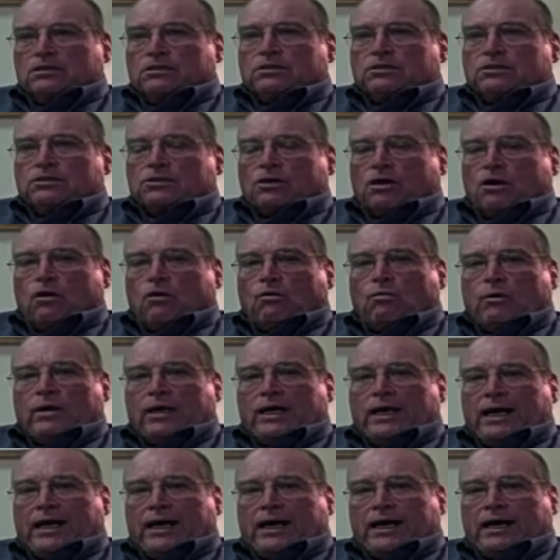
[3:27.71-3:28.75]
So
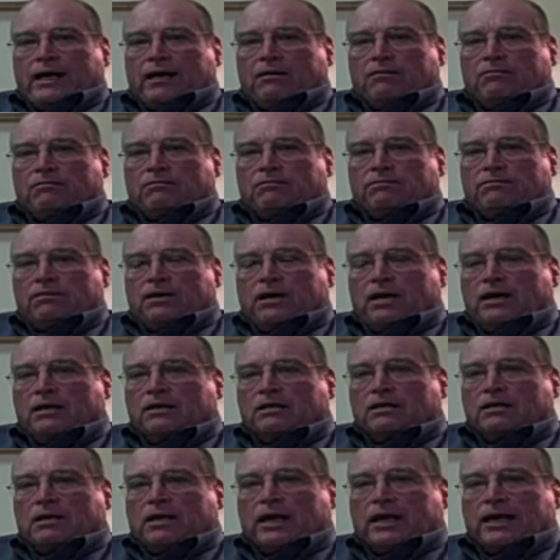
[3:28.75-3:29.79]
we have,
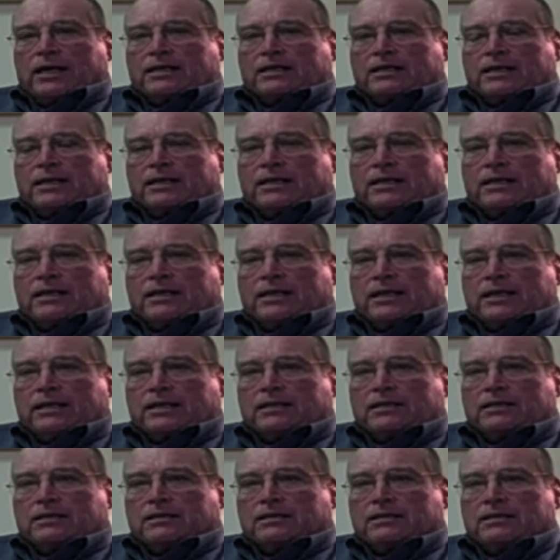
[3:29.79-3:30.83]
under Act
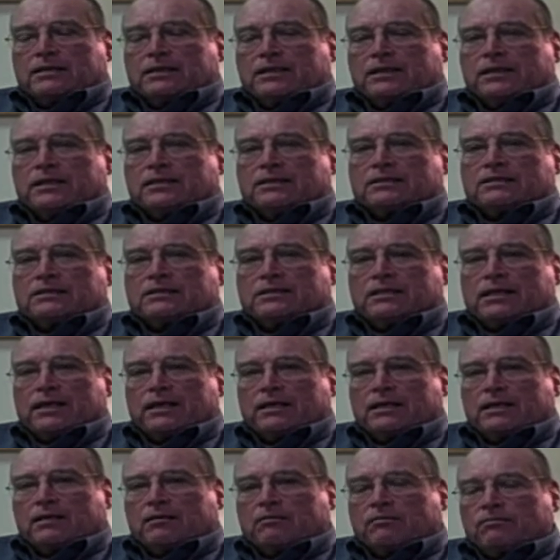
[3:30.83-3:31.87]
88,
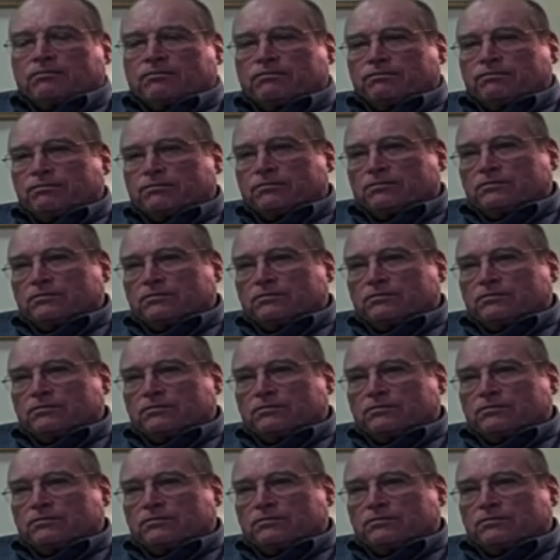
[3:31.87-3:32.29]
instead of